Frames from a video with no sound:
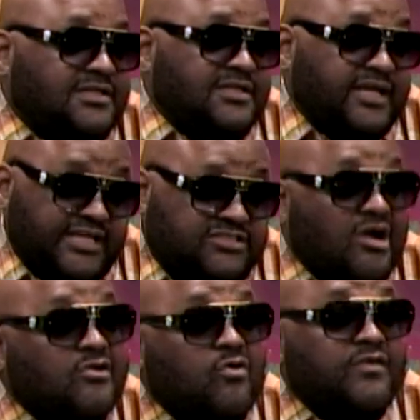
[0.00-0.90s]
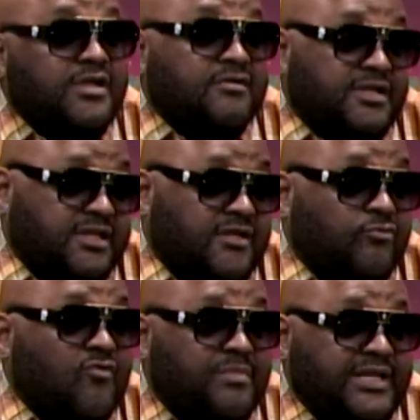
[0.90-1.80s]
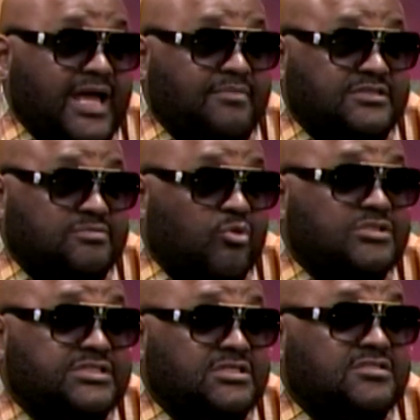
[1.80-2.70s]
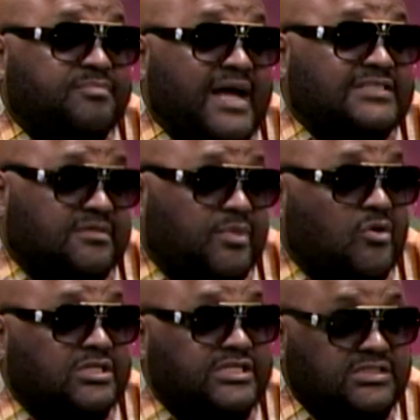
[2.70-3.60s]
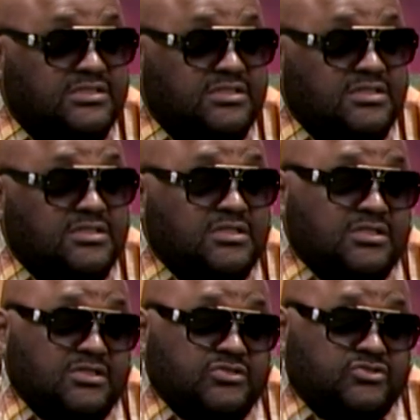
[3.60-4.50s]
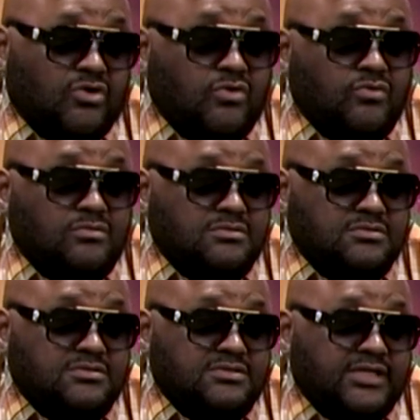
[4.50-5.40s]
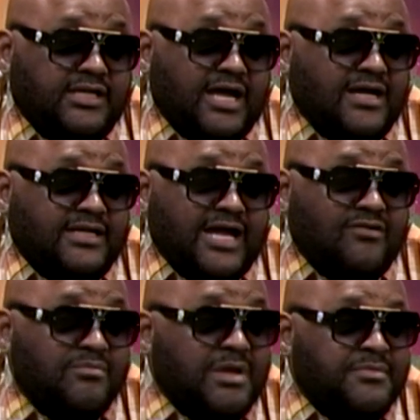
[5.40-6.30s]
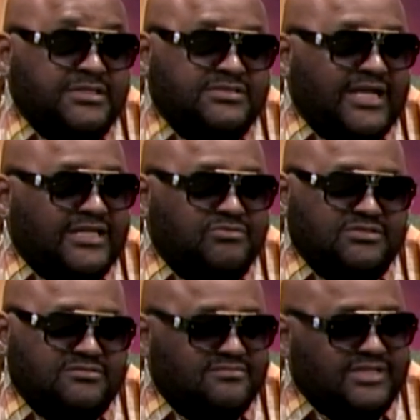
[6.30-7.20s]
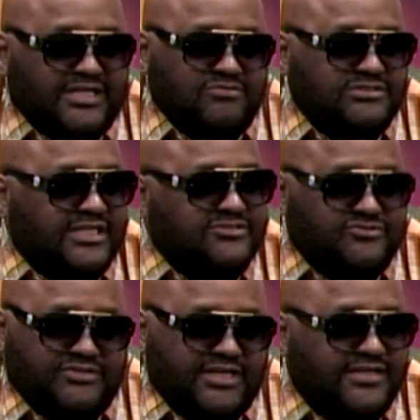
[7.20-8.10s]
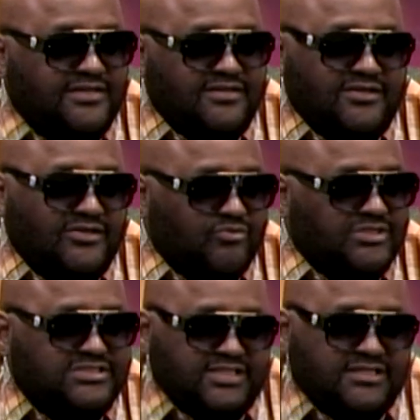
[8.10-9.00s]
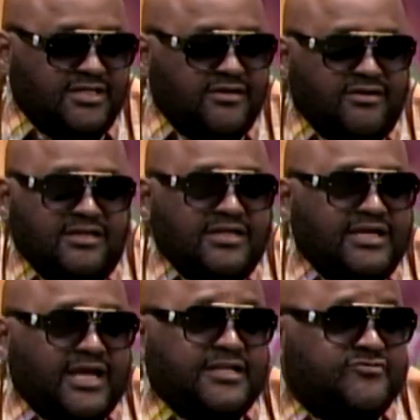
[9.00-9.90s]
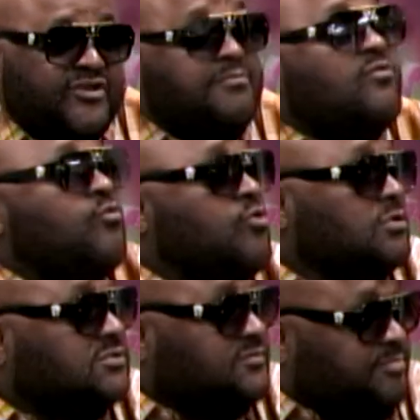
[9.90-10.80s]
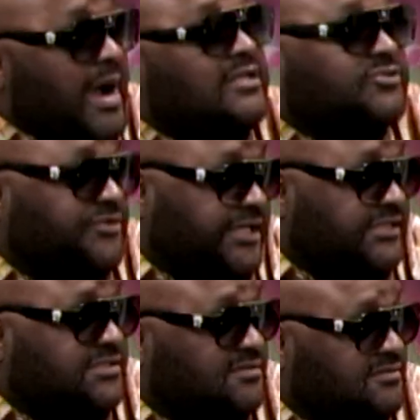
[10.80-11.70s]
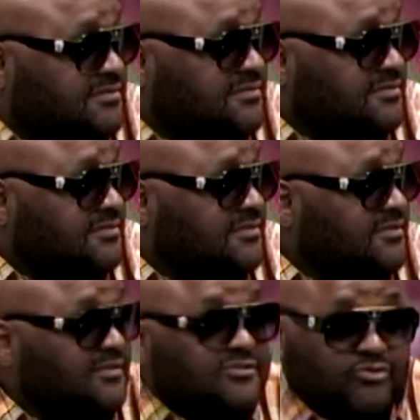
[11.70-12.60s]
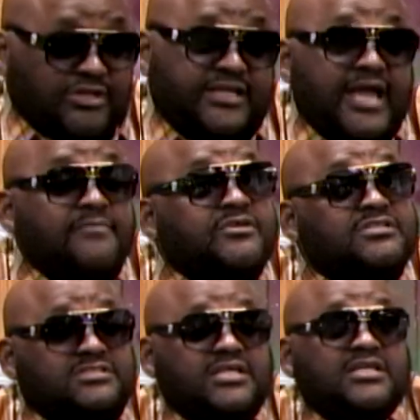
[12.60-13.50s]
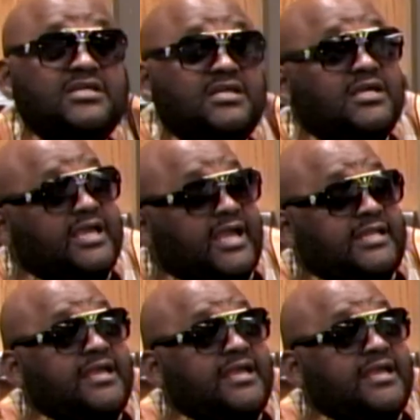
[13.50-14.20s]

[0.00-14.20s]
It started over here in North Minneapolis, Boys in the Hood Basketball League. So, and I can remember this like it was yesterday. We sitting there, and the Timberwolves sponsored this. So they came to the city, and they